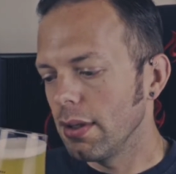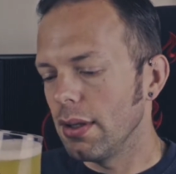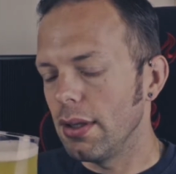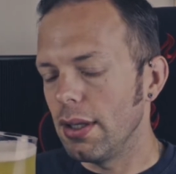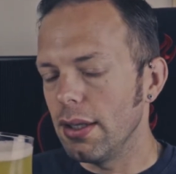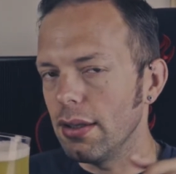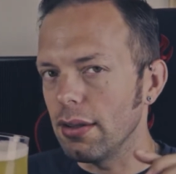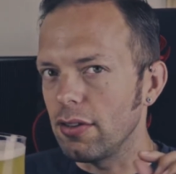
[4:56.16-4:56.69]

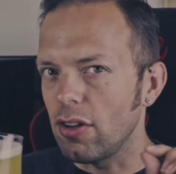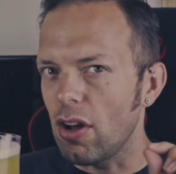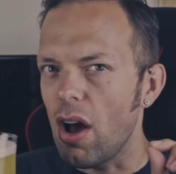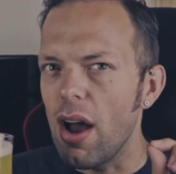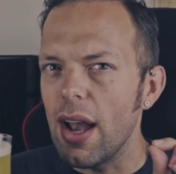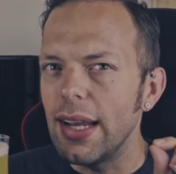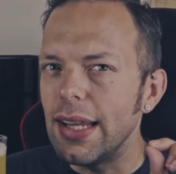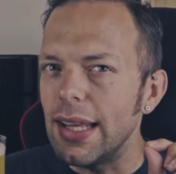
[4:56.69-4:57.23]
Little
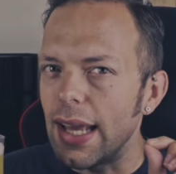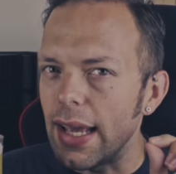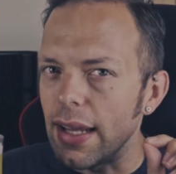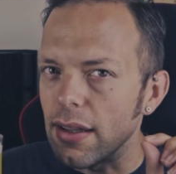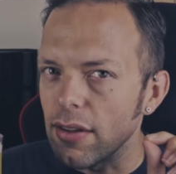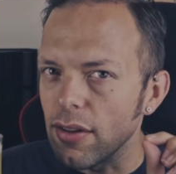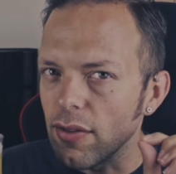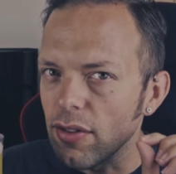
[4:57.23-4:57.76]
tiny
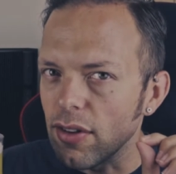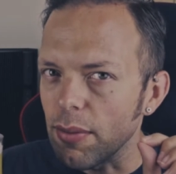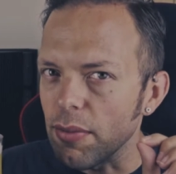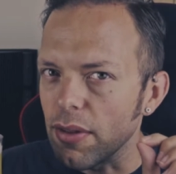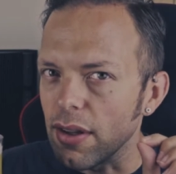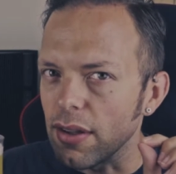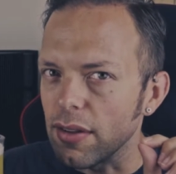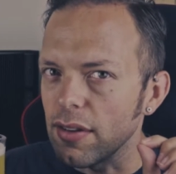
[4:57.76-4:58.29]
hint of
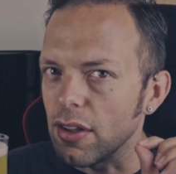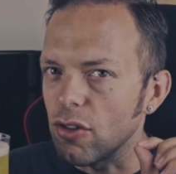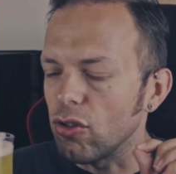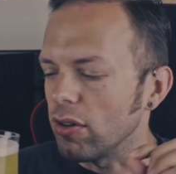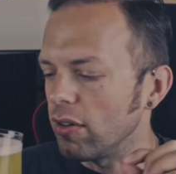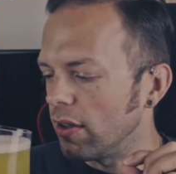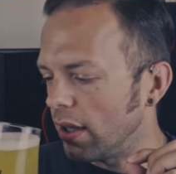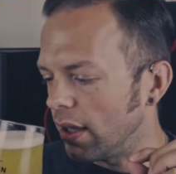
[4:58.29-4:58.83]
something
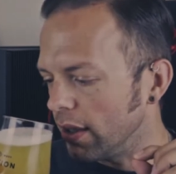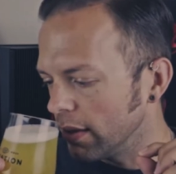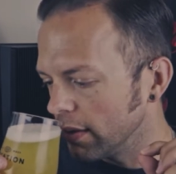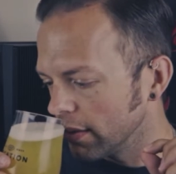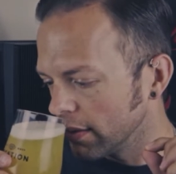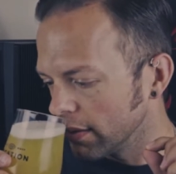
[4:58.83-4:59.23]
citrusy.